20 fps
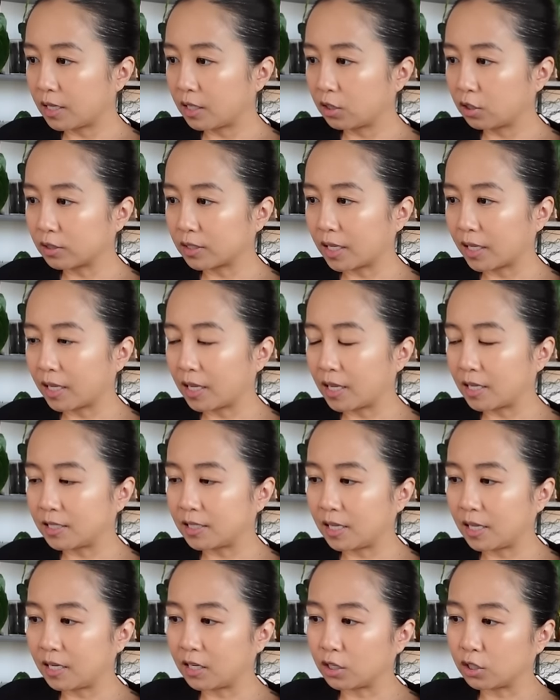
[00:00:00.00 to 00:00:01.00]
It looks like
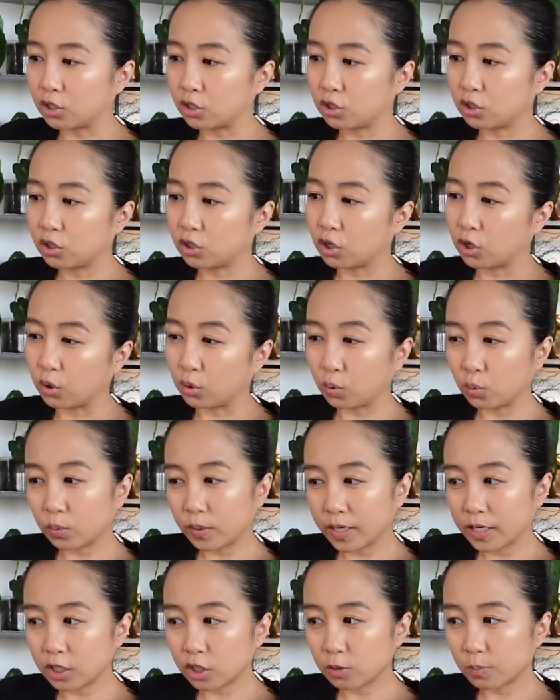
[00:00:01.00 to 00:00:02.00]
it's in a
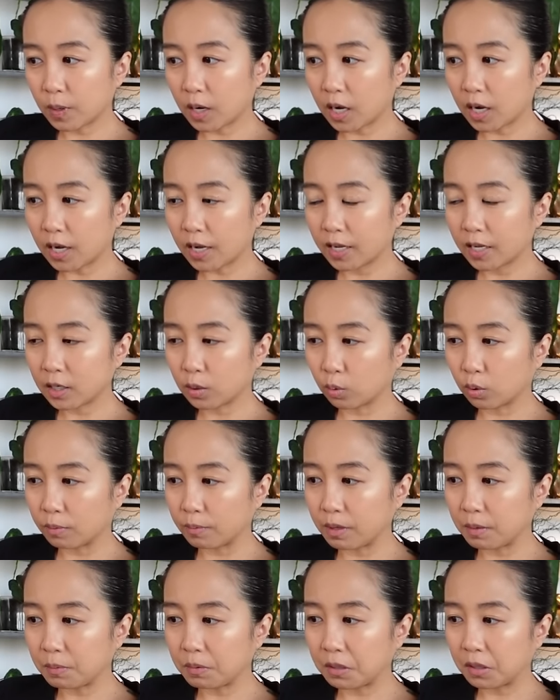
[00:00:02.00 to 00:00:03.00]
two inch pot or
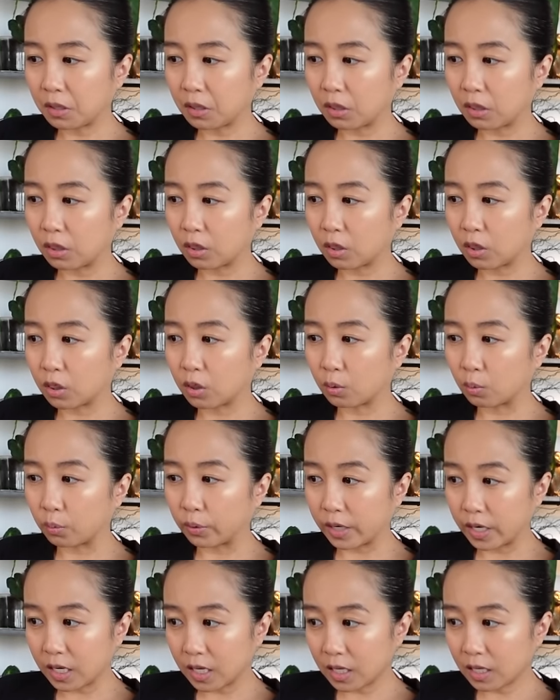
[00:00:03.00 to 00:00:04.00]
maybe
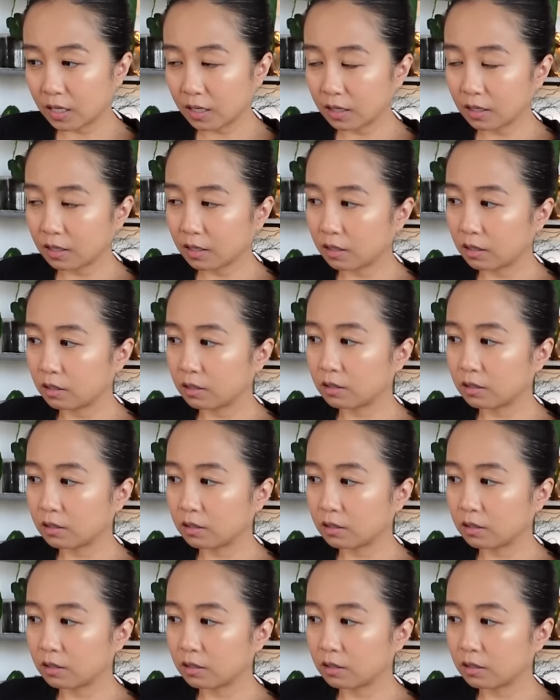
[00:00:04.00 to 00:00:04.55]
three.